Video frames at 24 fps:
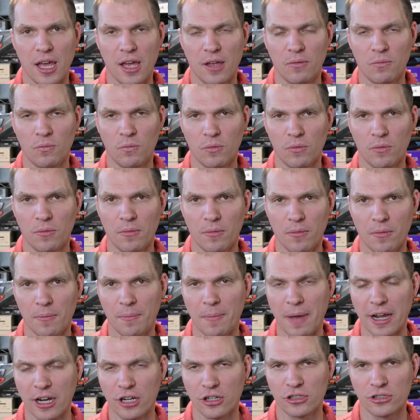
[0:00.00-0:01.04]
and
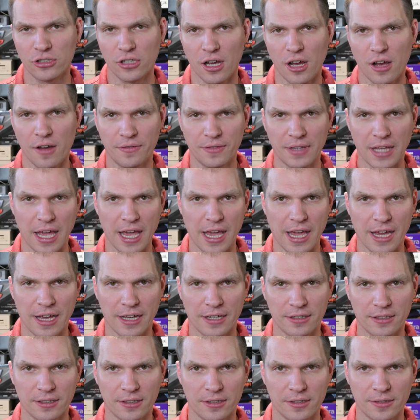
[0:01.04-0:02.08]
Microsoft
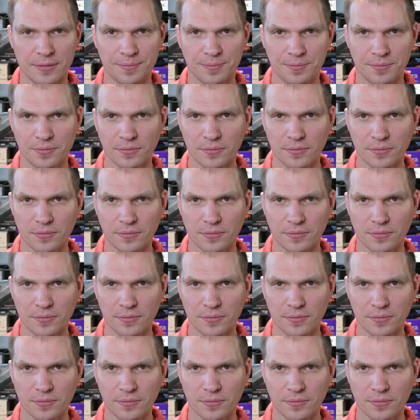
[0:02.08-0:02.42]
and